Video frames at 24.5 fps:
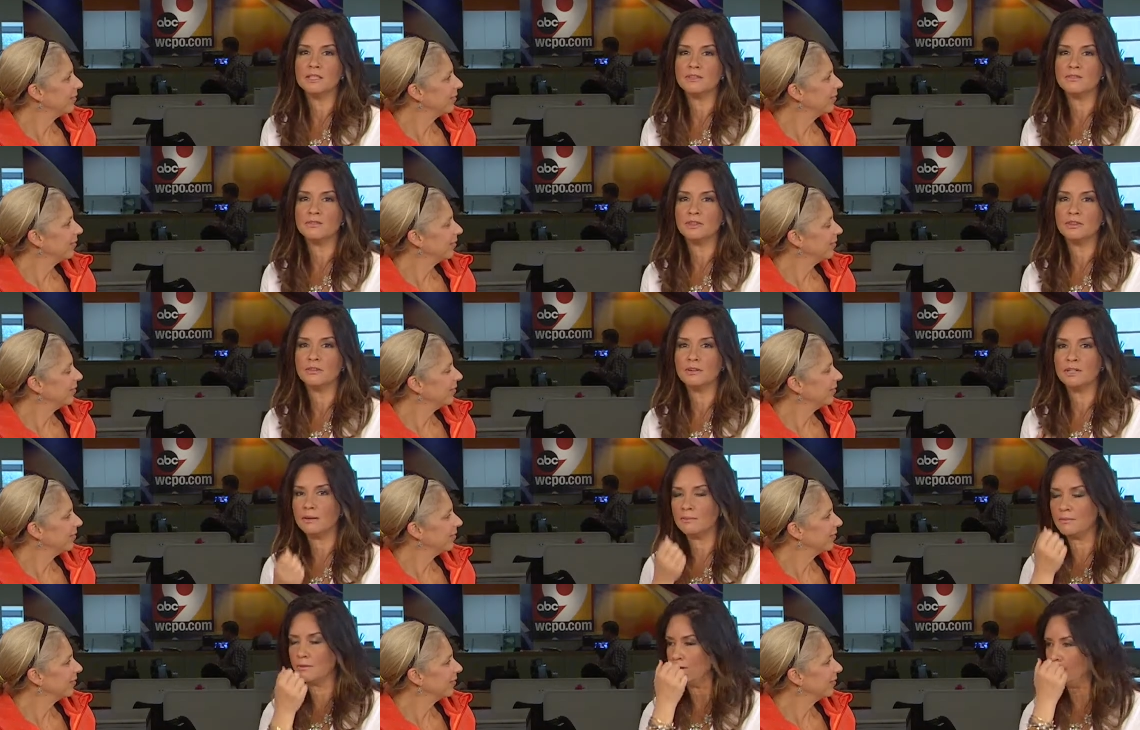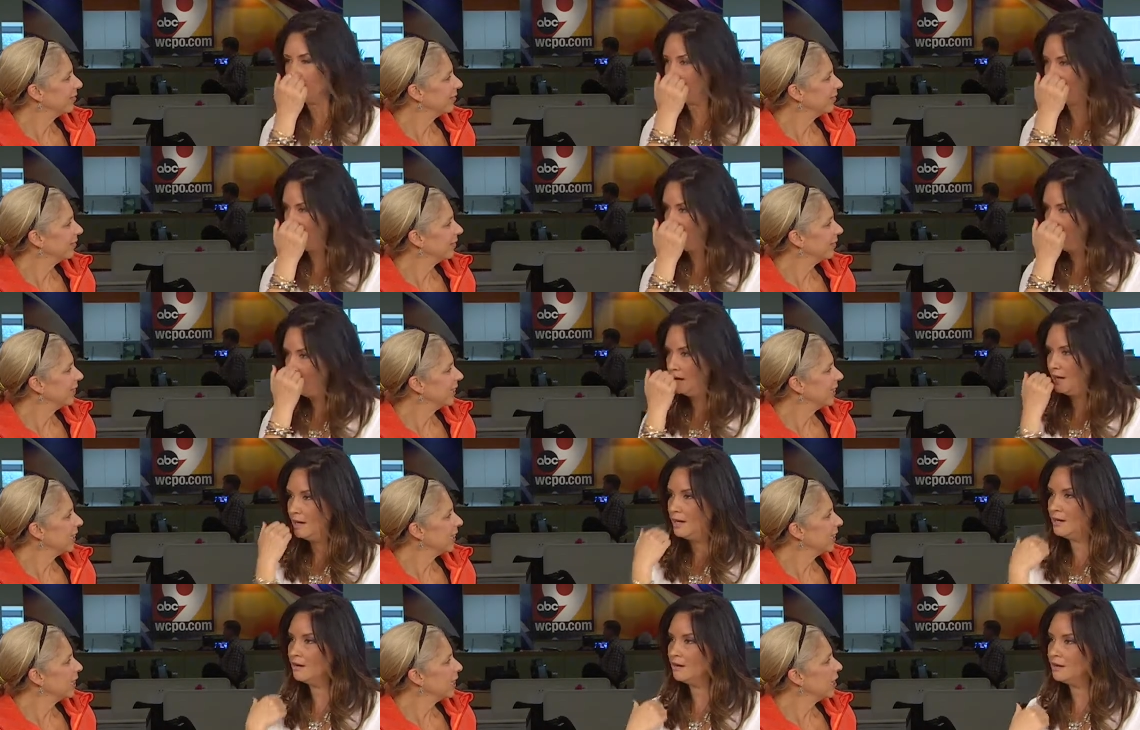Speaker 1: this for your neighborhood.
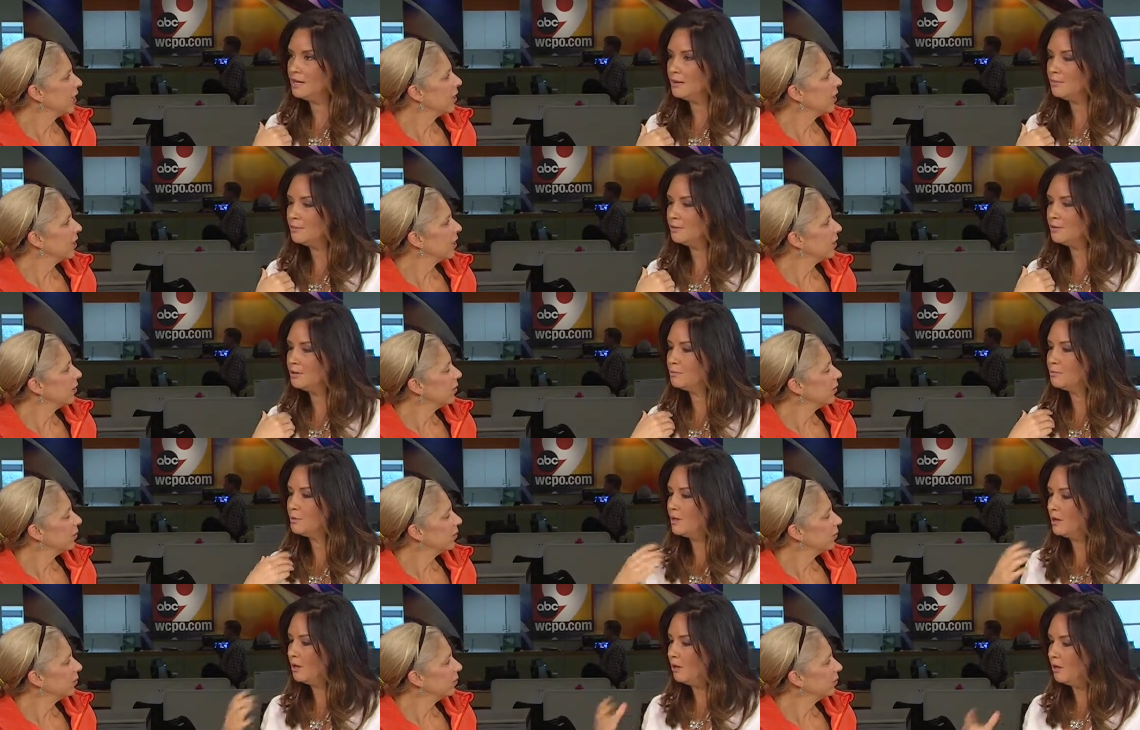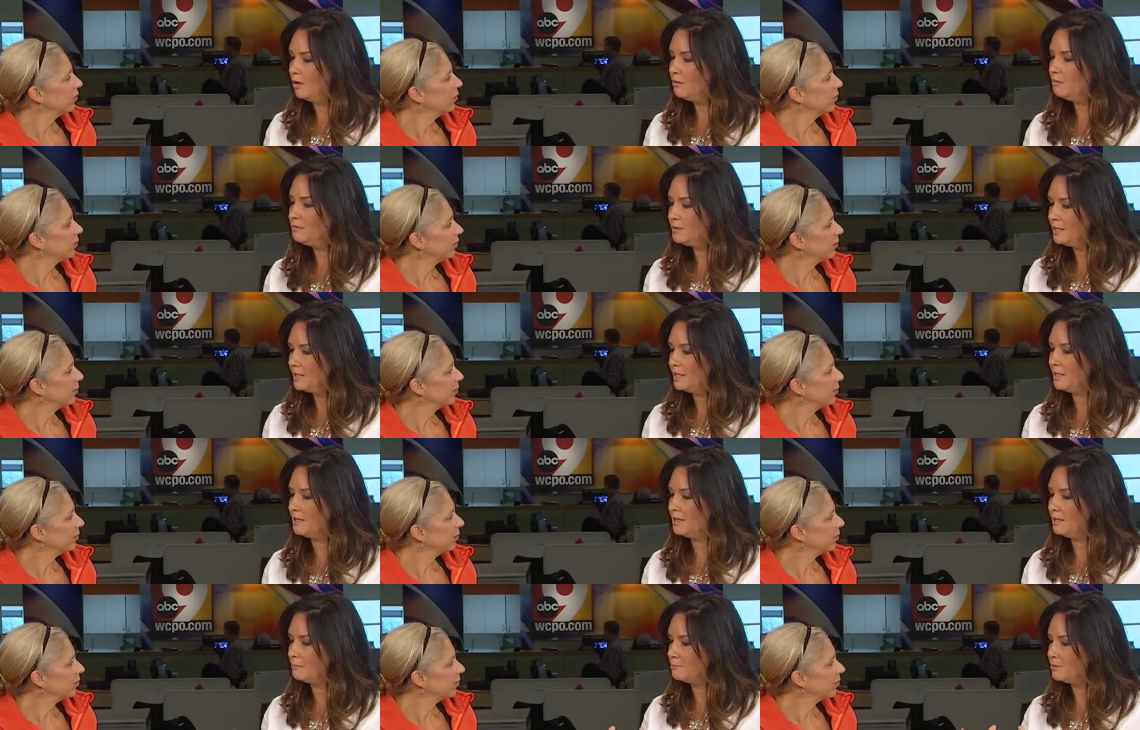In our neighborhood, we all
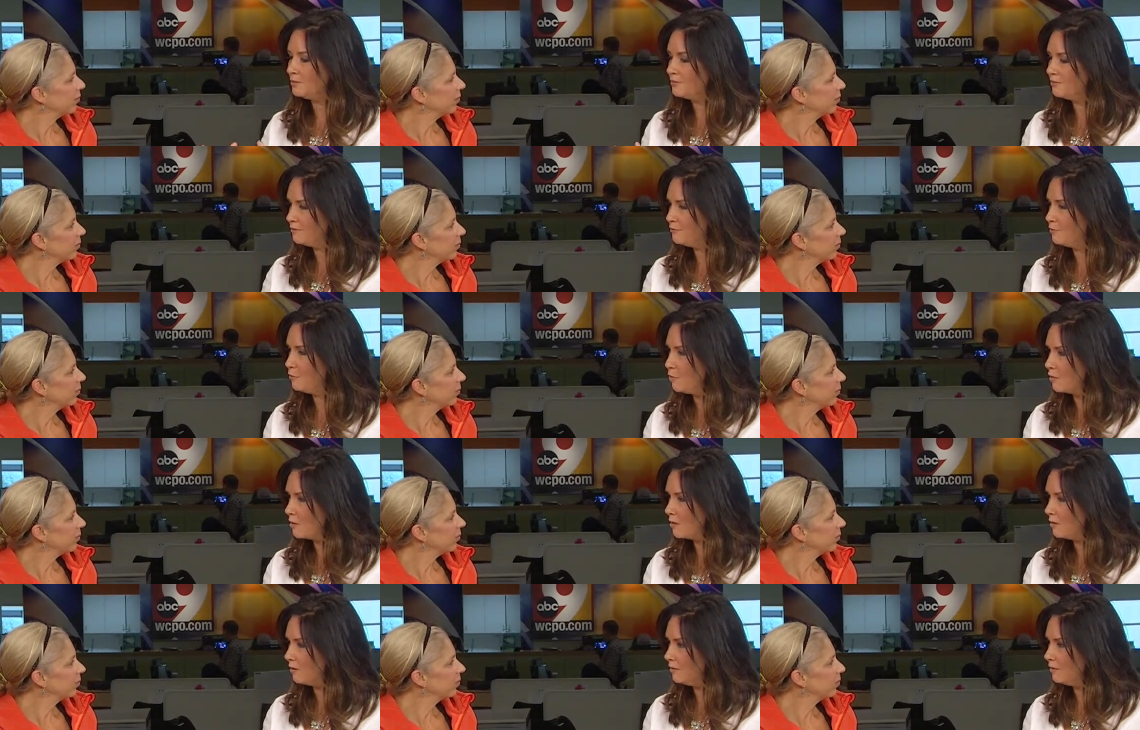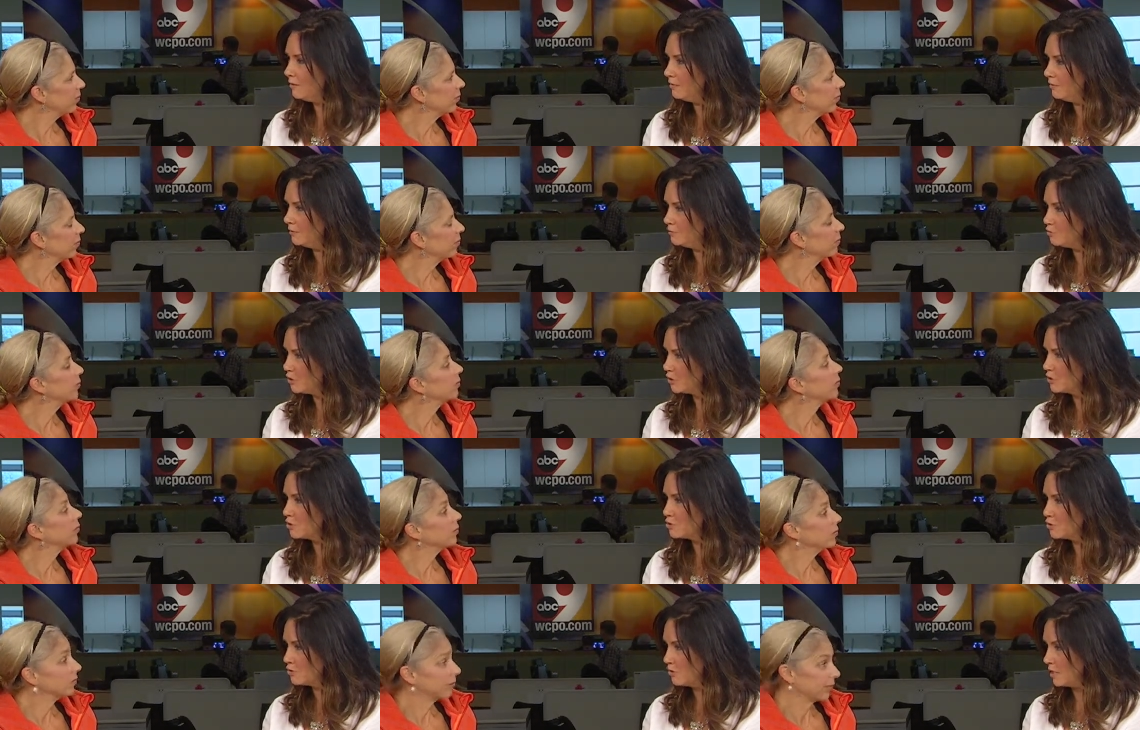meet before
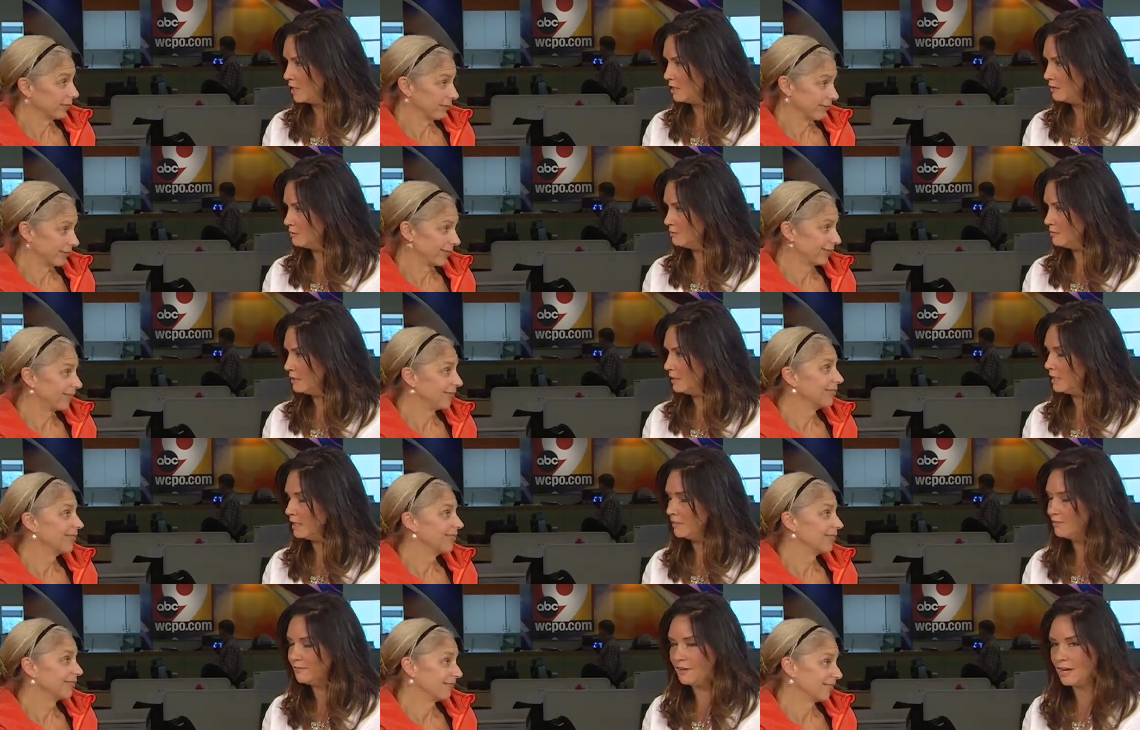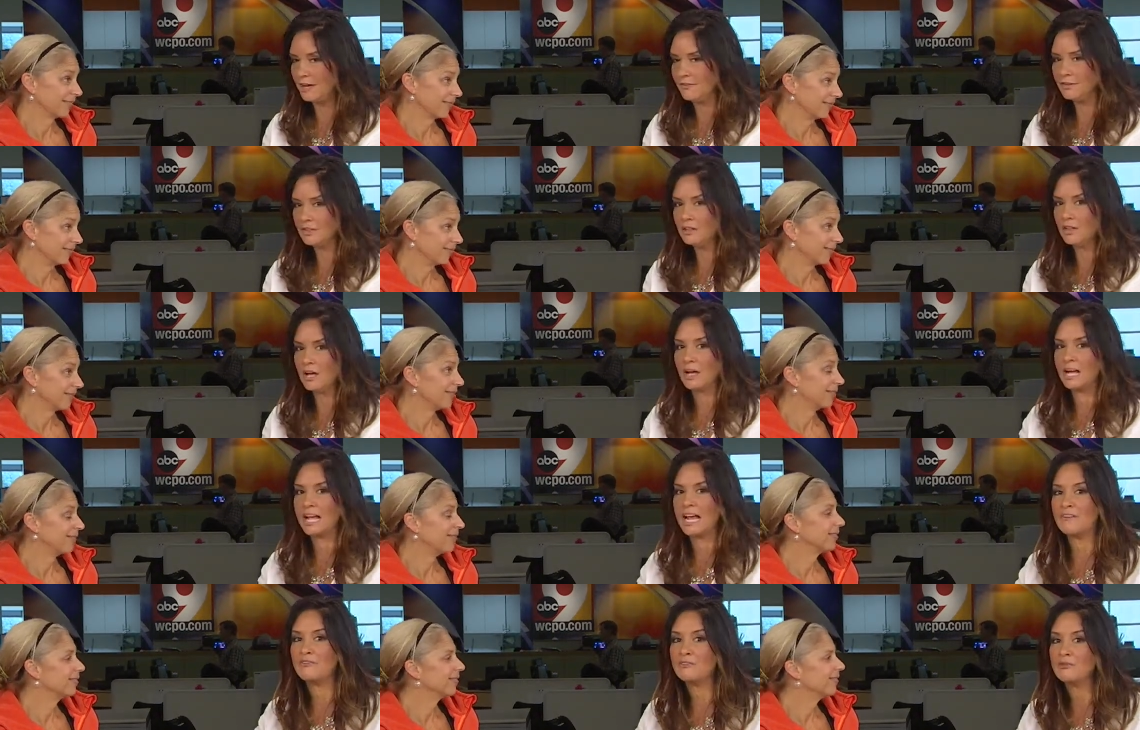trick or treat, like 5
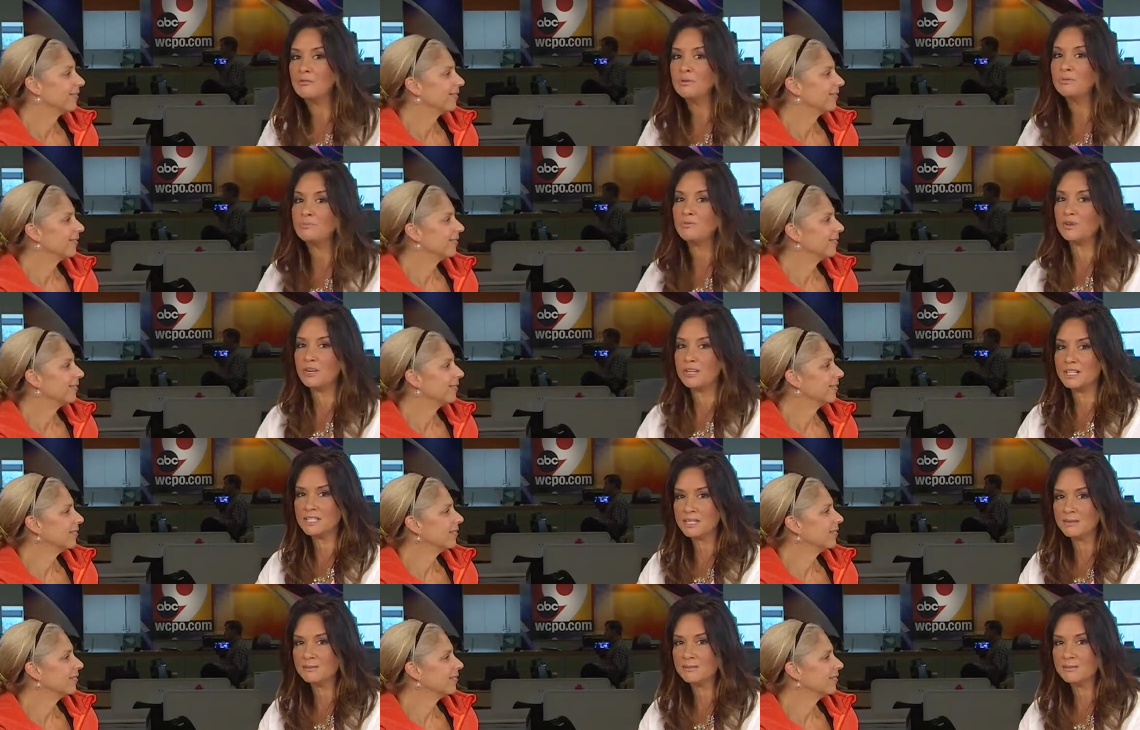o'clock. Everyone brings